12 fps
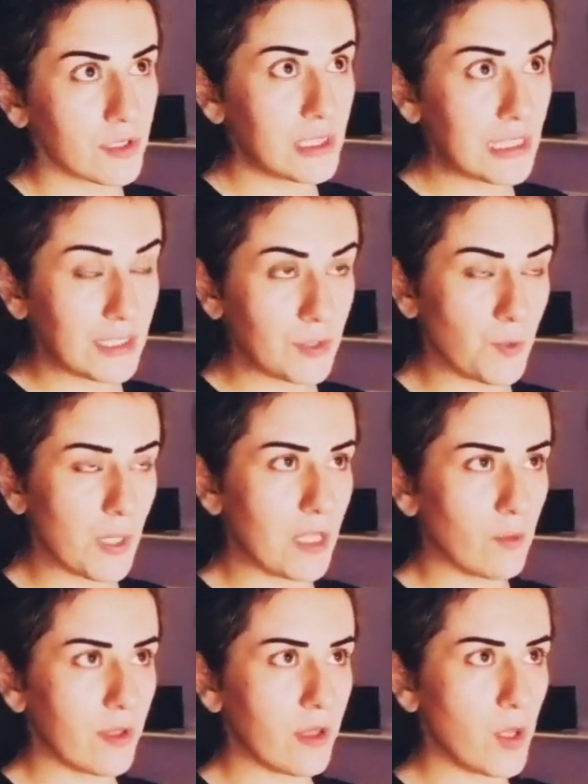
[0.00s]
sit
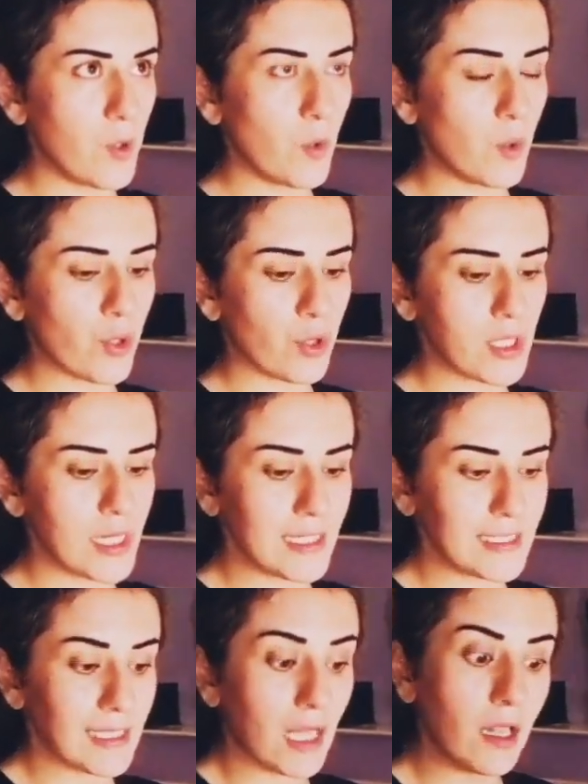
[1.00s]
well with you or
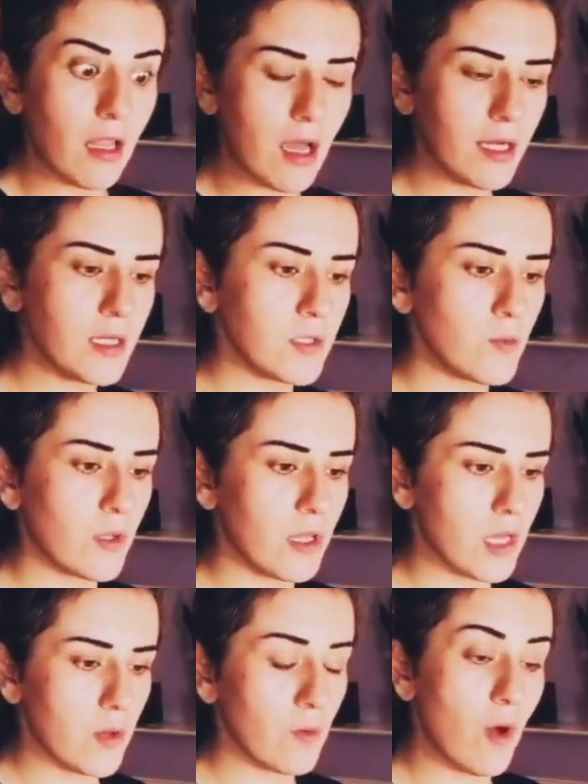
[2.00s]
is aligned
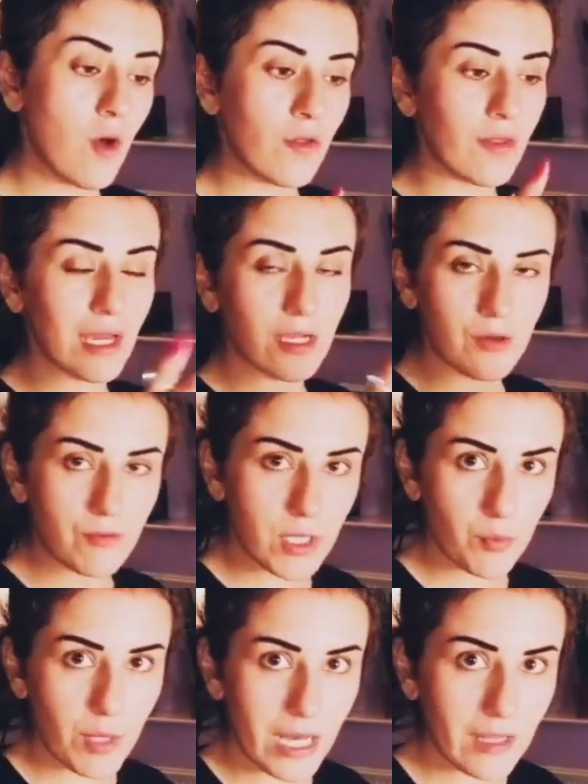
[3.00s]
with you on that
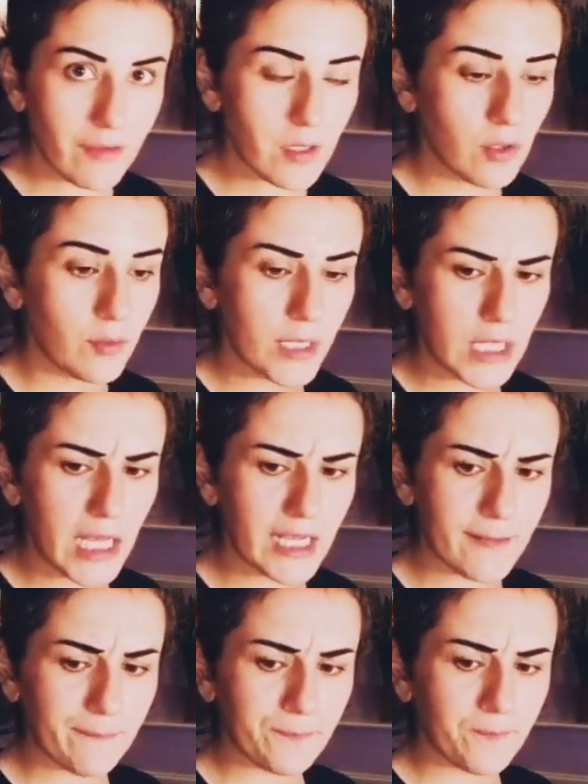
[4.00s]
career path, you'll be
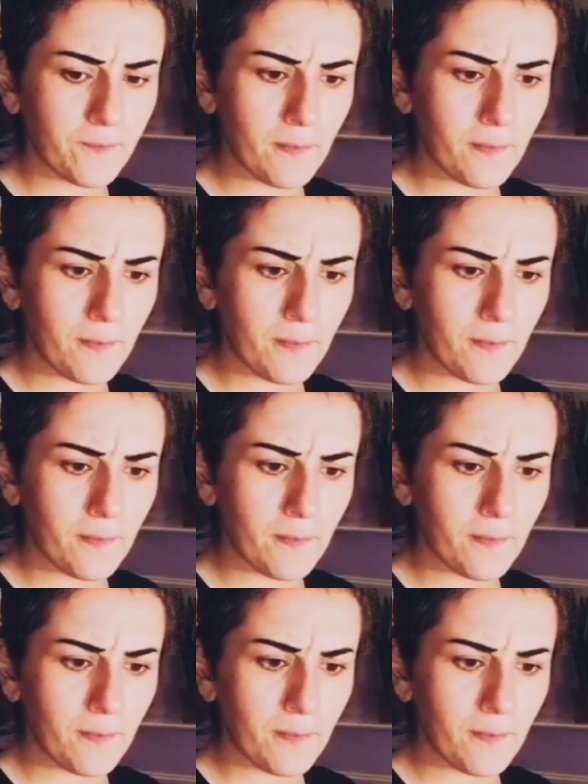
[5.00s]
like,